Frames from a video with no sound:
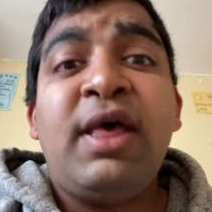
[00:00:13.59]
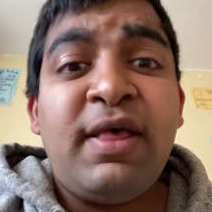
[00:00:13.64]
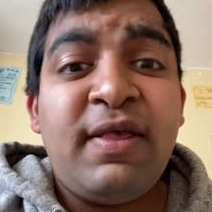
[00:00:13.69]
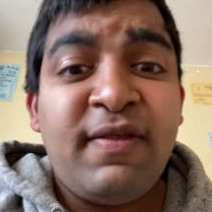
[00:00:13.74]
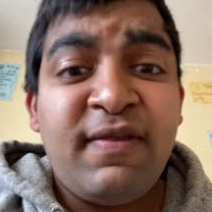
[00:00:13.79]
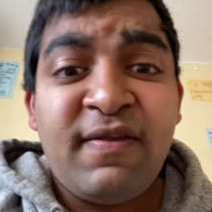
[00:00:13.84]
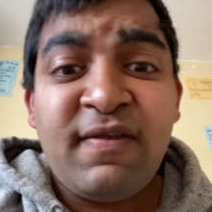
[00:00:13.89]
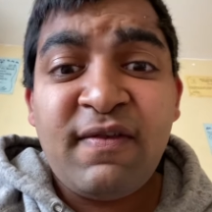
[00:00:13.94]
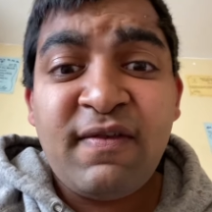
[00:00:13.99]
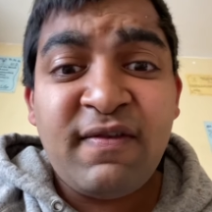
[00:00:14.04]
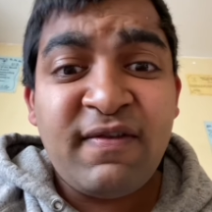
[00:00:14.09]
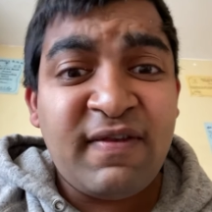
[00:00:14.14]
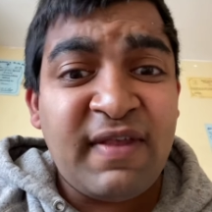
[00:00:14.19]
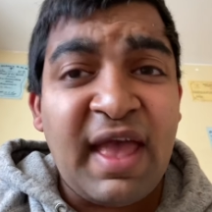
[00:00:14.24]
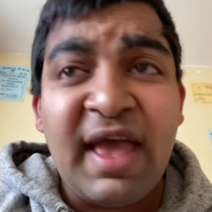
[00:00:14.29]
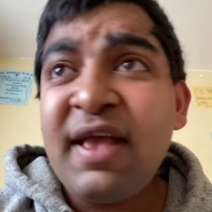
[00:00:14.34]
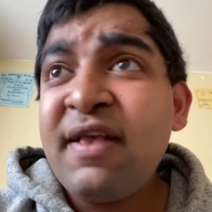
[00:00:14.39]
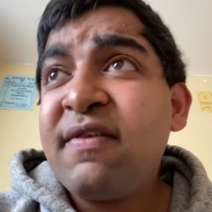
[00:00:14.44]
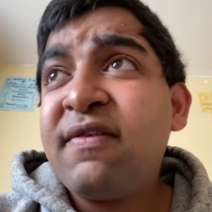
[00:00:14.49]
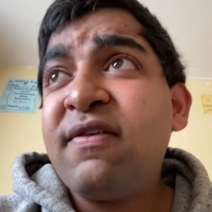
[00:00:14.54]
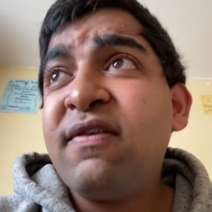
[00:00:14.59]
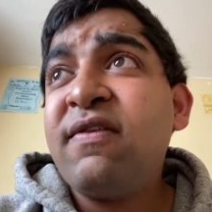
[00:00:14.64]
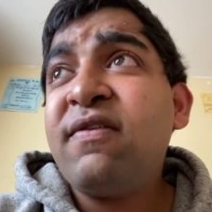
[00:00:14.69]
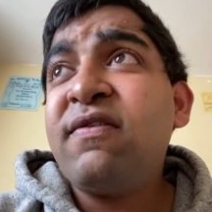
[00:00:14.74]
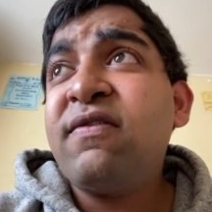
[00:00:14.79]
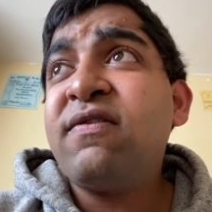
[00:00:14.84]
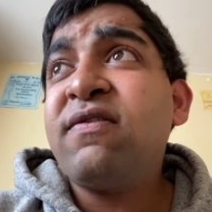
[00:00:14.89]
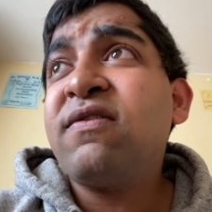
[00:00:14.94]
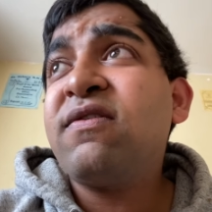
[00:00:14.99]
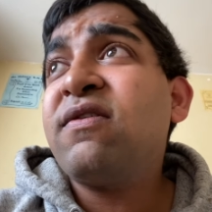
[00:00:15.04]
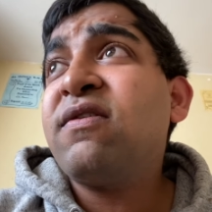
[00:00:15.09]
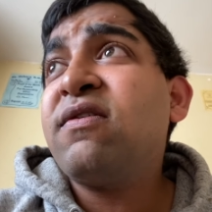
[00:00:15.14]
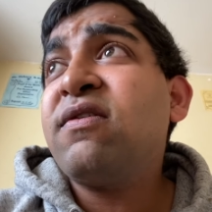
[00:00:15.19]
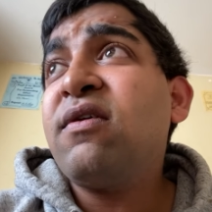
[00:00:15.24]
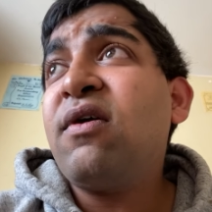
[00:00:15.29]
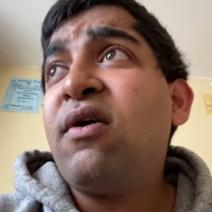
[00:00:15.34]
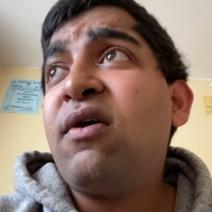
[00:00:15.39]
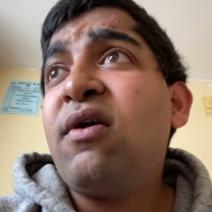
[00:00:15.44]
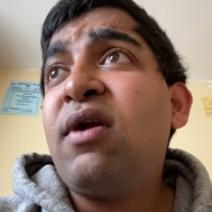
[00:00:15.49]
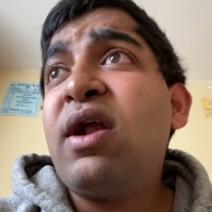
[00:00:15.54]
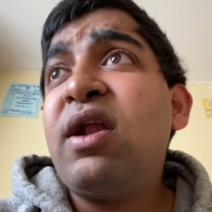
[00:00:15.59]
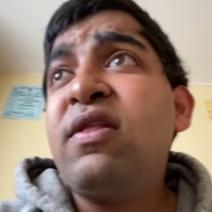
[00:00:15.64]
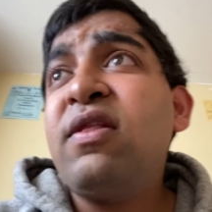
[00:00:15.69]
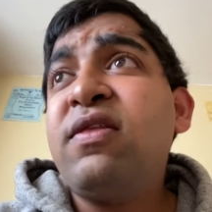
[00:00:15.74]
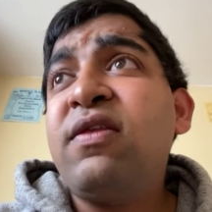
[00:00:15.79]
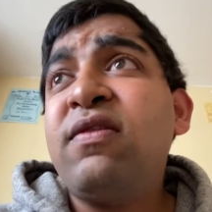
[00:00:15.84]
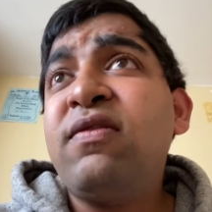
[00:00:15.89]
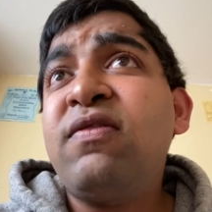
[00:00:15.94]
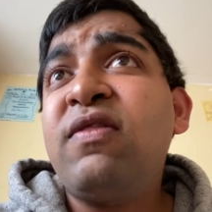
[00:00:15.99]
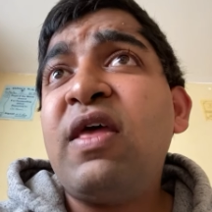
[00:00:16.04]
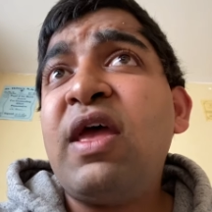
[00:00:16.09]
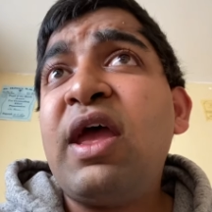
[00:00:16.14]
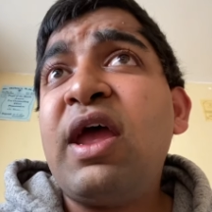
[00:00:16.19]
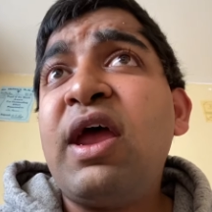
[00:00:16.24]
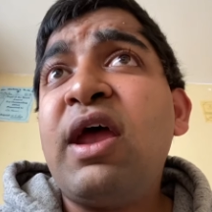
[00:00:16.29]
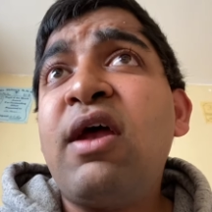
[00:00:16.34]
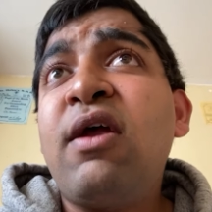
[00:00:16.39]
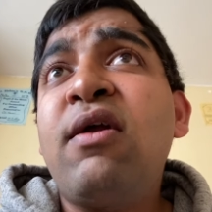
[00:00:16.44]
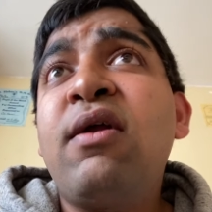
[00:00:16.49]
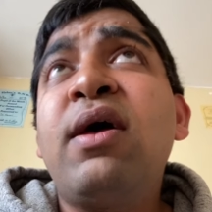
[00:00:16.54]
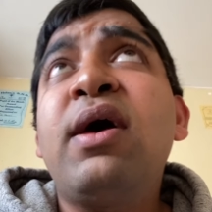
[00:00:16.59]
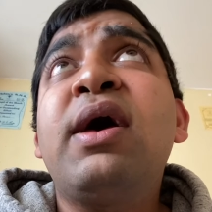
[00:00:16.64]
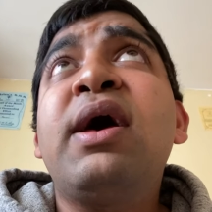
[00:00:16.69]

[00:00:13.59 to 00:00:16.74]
sexist or anything there,